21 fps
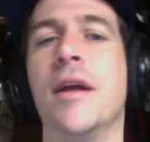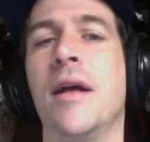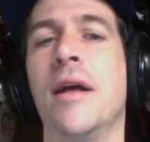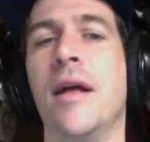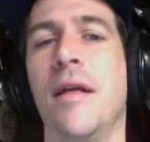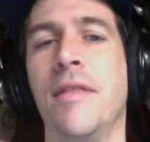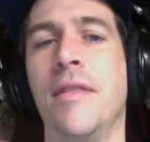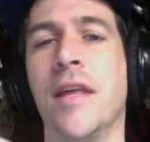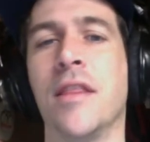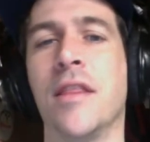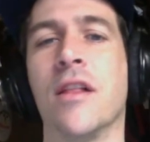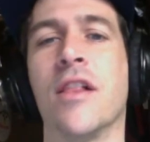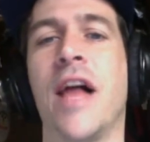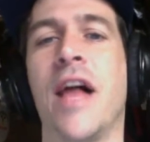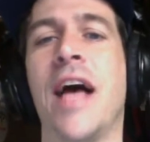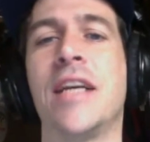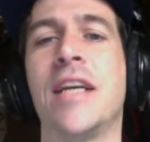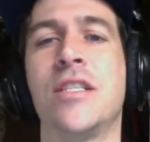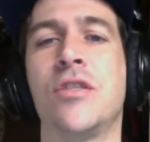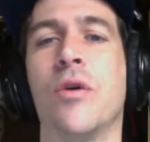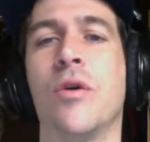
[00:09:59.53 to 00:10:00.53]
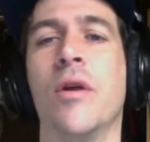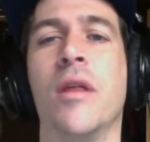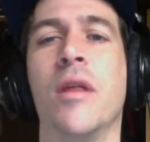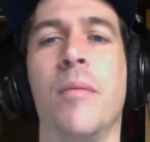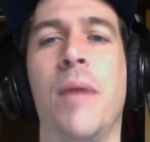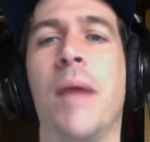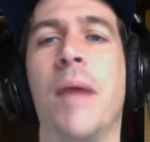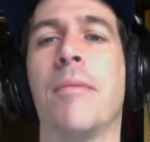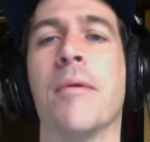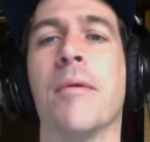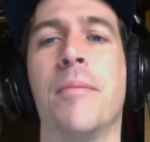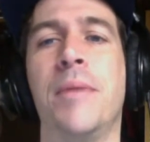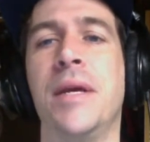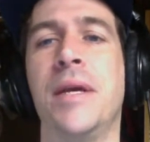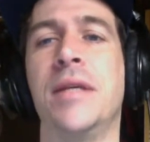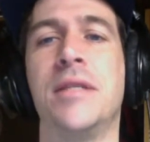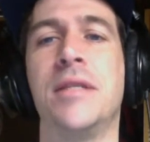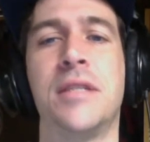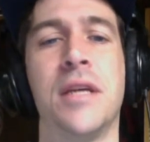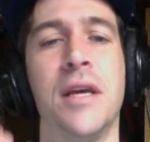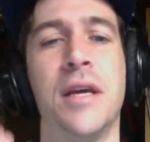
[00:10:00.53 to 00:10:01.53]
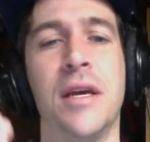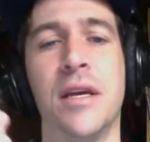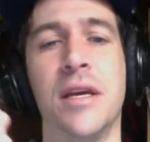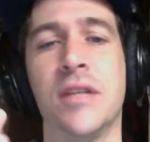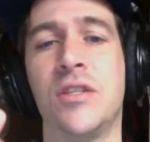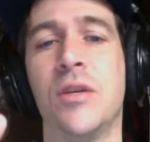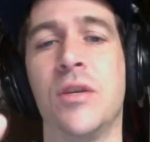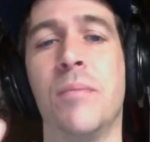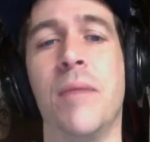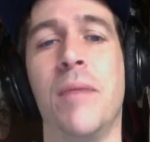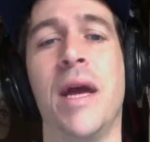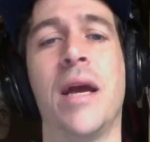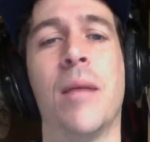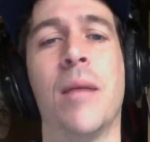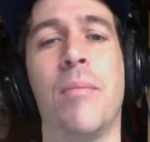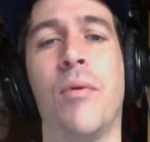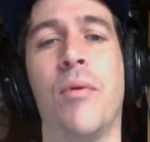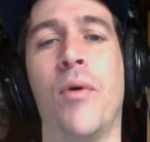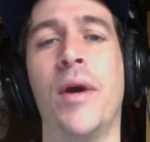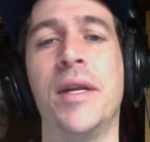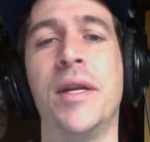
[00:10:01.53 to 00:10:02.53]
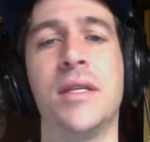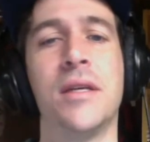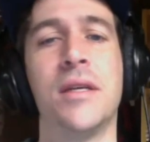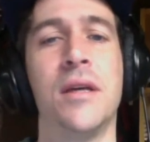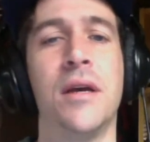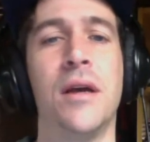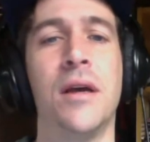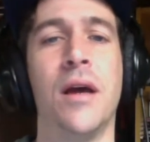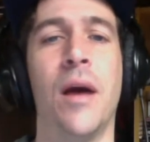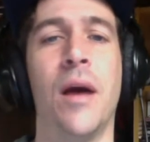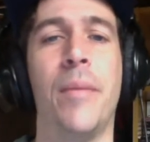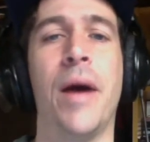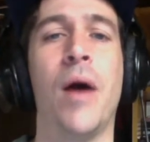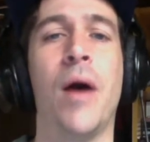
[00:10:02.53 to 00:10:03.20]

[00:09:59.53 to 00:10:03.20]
that the last toilet paper piece is to make a point about